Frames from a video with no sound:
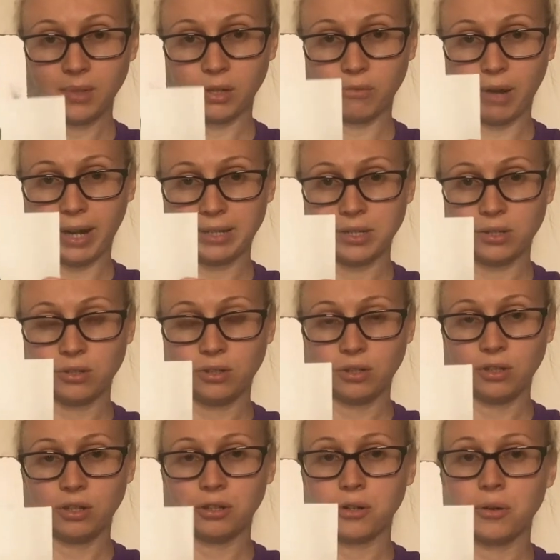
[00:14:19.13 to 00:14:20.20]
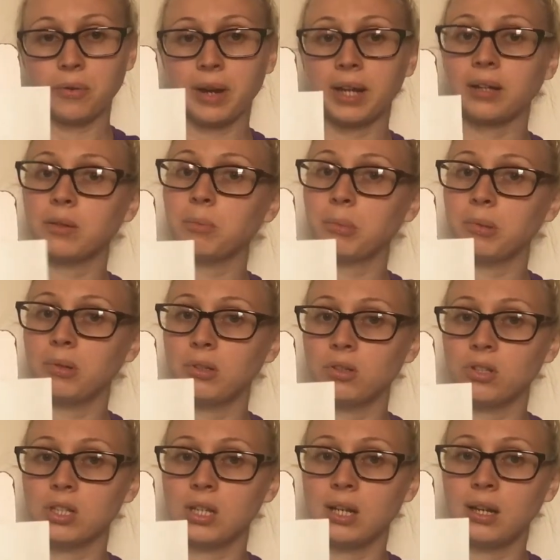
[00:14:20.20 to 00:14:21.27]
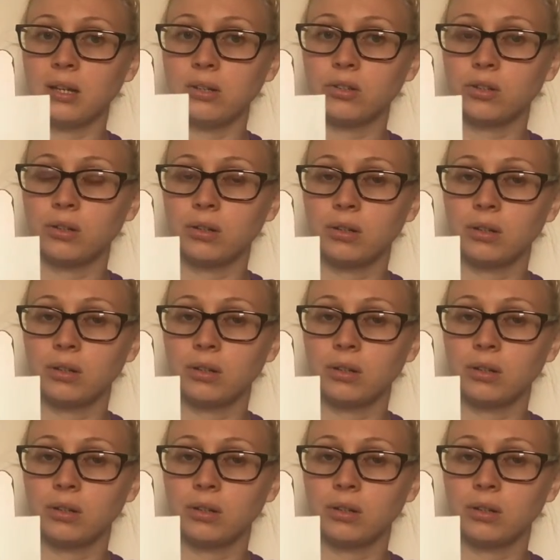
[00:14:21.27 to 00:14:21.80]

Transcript: one. Write it under the correct pronunciation.